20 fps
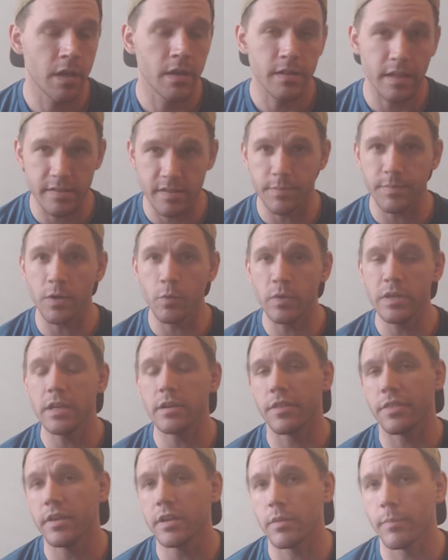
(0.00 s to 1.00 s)
That's something we need
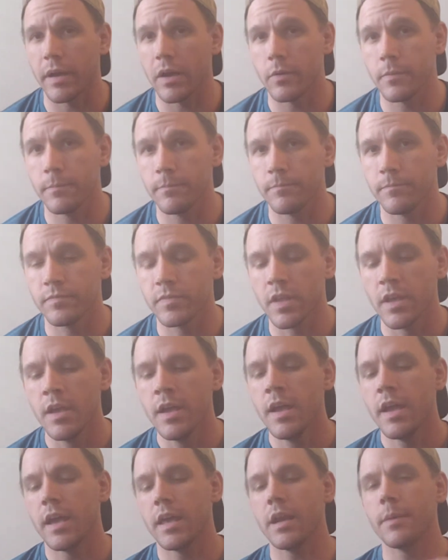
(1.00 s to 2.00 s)
to think about.
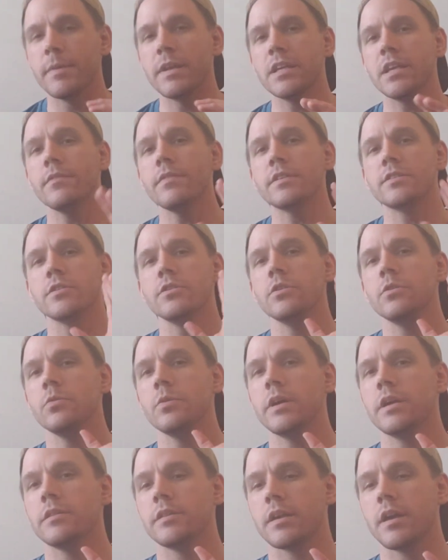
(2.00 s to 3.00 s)
And I'm going to give it to you
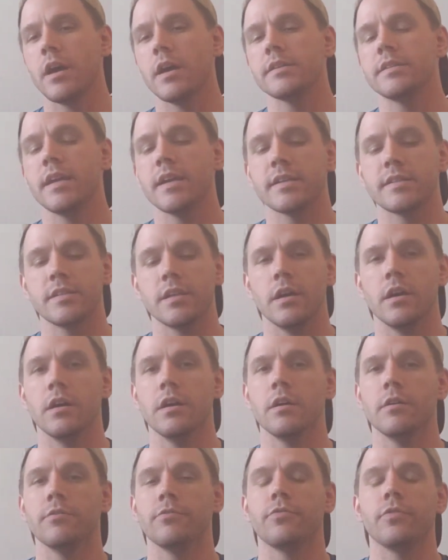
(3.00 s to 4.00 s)
in the context
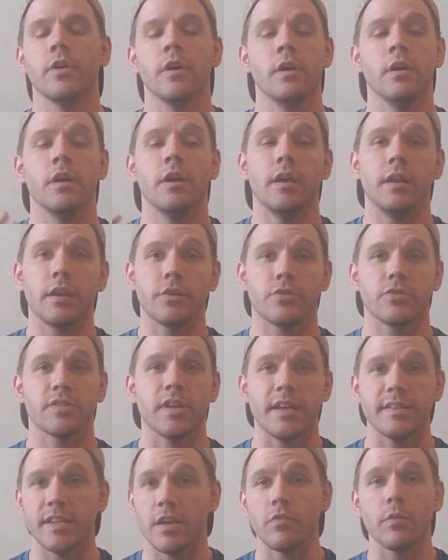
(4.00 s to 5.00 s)
of an
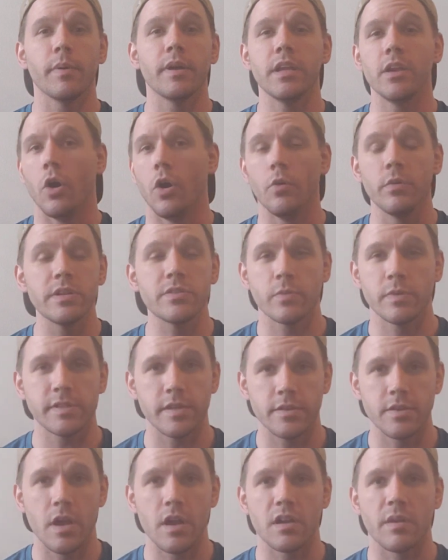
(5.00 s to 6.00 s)
exercise everybody always wants to
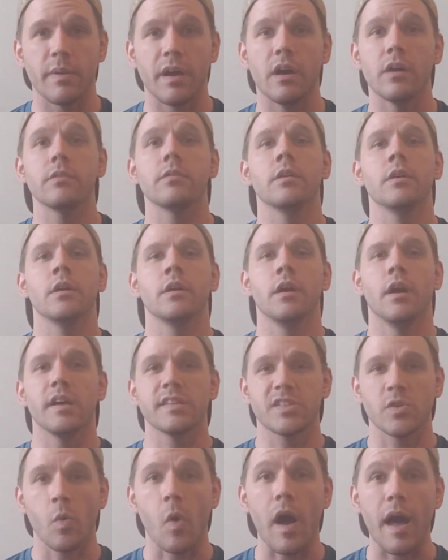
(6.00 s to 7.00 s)
talk about, a
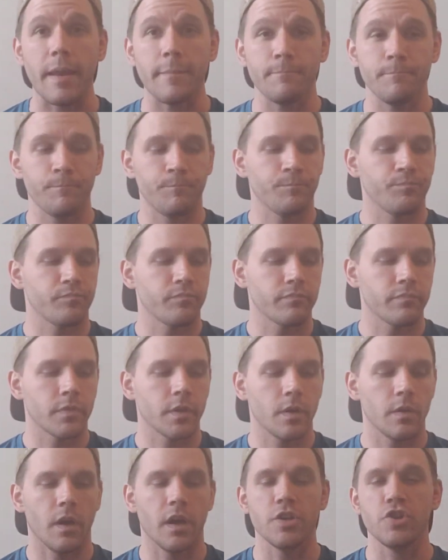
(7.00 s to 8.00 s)
squat.
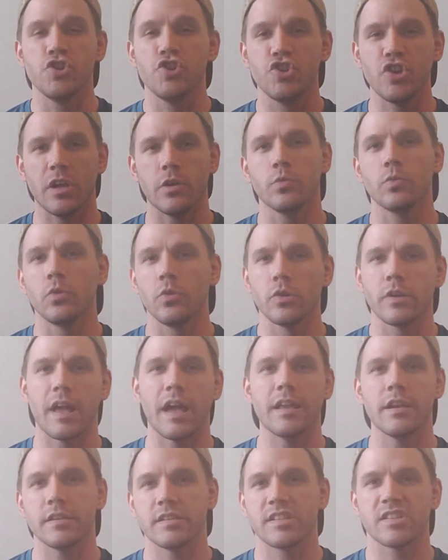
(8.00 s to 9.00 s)
A general
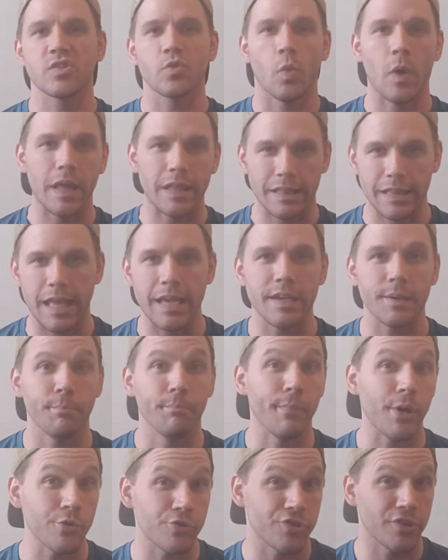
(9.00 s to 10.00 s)
kind of squat-like
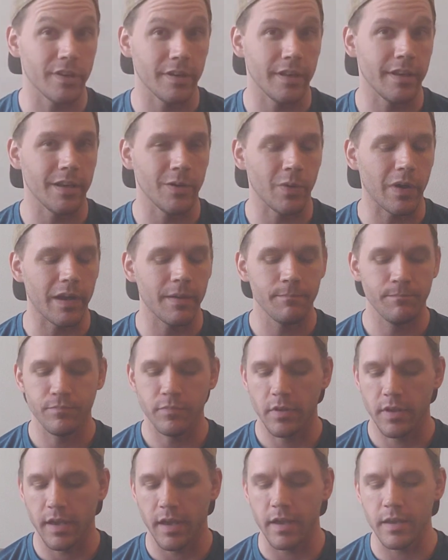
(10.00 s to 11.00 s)
motion anyway,
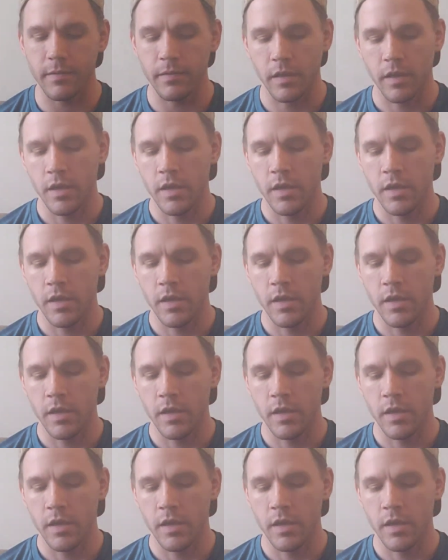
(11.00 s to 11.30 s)
okay?